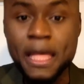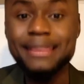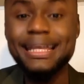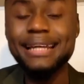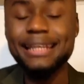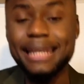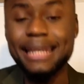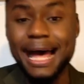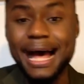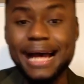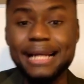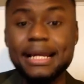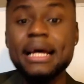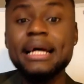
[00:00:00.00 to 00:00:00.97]
They
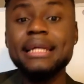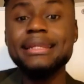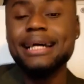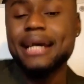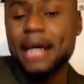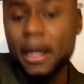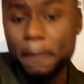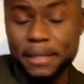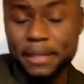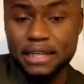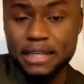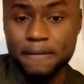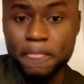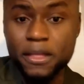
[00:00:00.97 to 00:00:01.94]
deny the
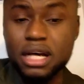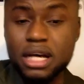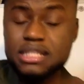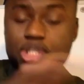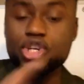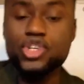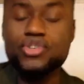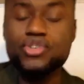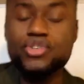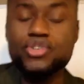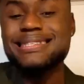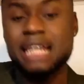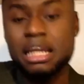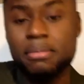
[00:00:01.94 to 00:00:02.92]
company because you try to
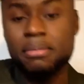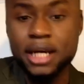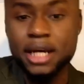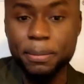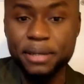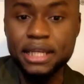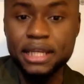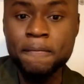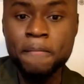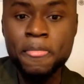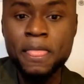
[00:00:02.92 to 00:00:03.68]
sell them a company.